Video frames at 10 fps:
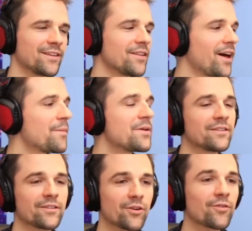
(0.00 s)
I mean,
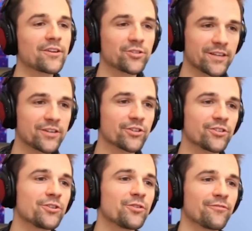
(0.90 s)
congratulations
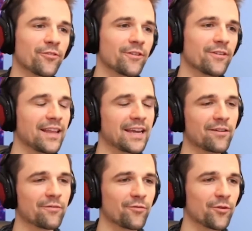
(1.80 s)
too for like
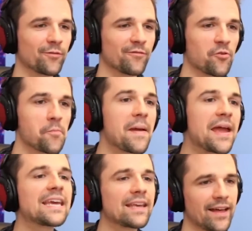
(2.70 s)
for
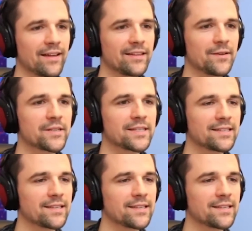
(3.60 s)
making that leap, because that's